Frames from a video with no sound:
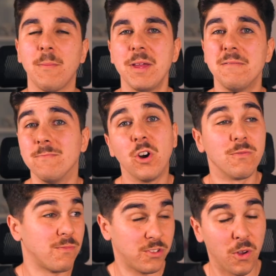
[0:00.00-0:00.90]
I mean, not
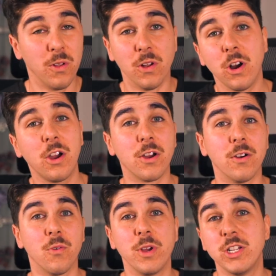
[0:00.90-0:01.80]
so long
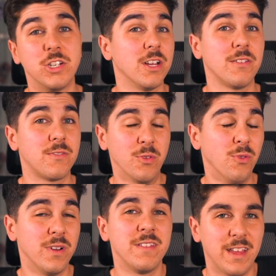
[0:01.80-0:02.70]
ago, we just
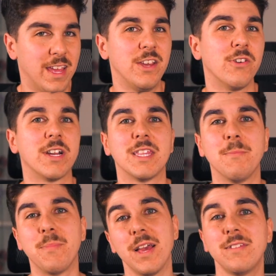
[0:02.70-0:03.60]
saw his ego get the
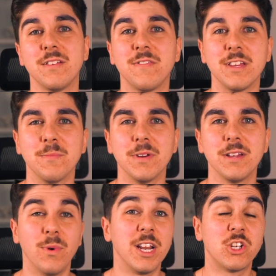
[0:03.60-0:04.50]
best of him
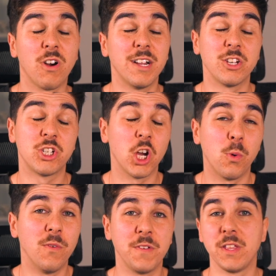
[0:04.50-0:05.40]
when he tried to show
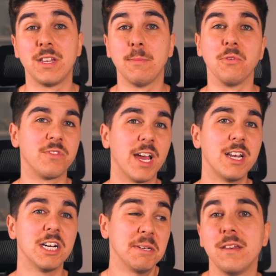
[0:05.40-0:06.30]
off in the Double
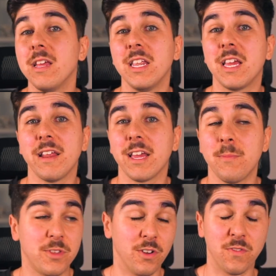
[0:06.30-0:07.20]
Zeta, nearly getting
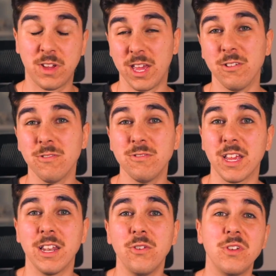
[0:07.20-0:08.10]
himself killed
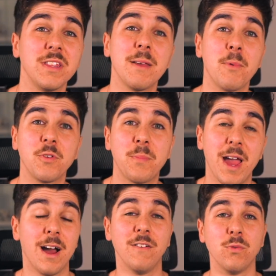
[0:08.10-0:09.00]
and losing their most
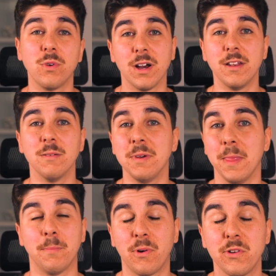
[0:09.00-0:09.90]
powerful Gundam in
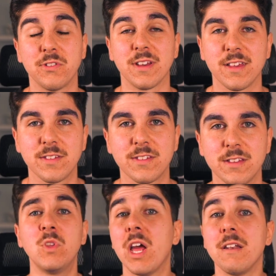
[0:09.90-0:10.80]
the process.
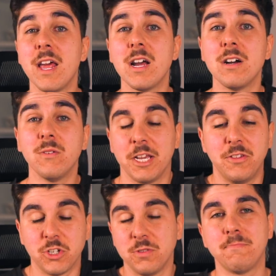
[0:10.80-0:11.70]
Yet now, he's
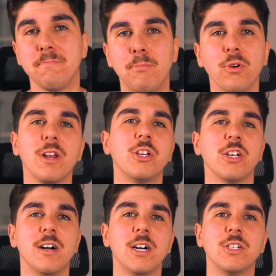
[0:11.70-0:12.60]
just put in
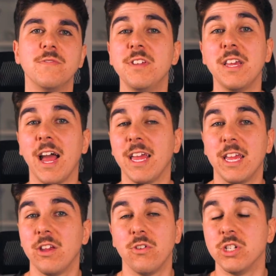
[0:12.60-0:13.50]
charge of the
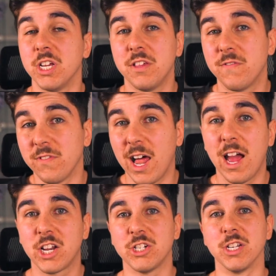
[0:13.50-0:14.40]
AUG's
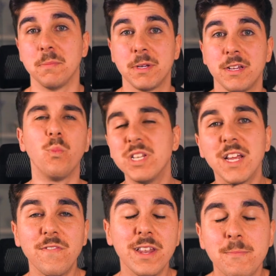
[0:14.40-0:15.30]
flagship. We
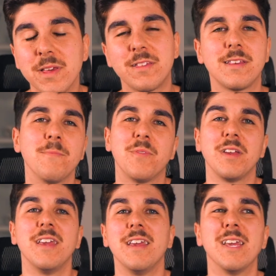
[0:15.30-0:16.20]
definitely missed
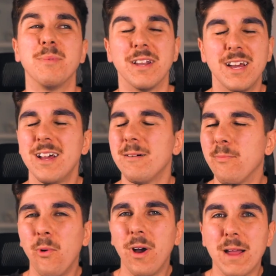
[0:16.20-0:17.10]
something here, but
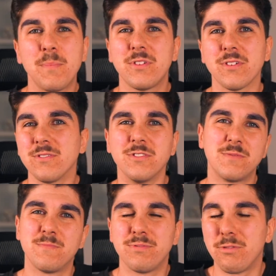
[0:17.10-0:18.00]
more episodes
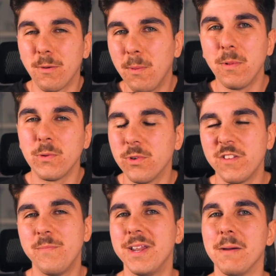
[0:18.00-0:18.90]
probably would
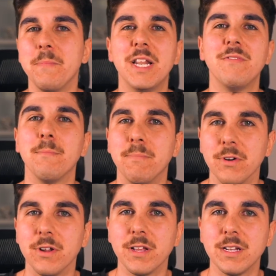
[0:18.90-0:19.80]
have been a bit of a
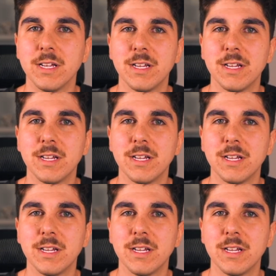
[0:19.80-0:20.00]
burden,